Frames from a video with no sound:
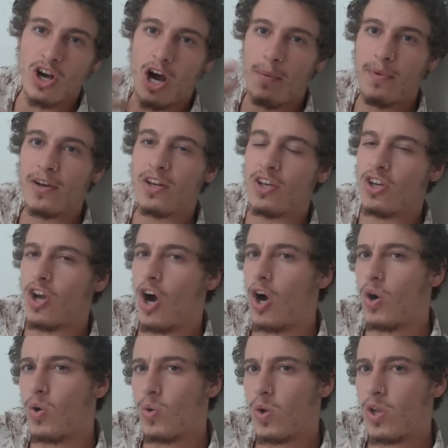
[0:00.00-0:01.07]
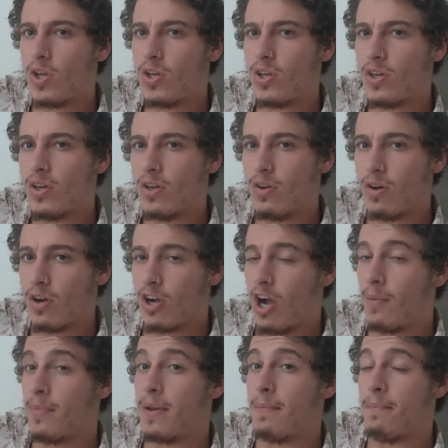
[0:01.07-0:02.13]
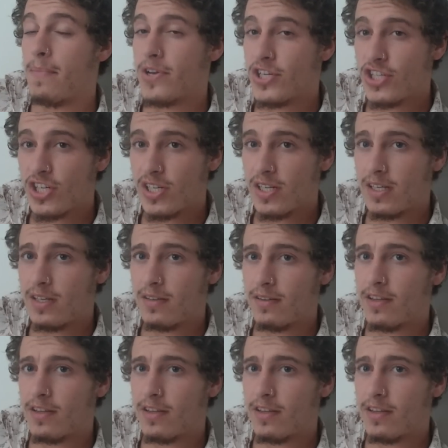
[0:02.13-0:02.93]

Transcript: common goal, common mission.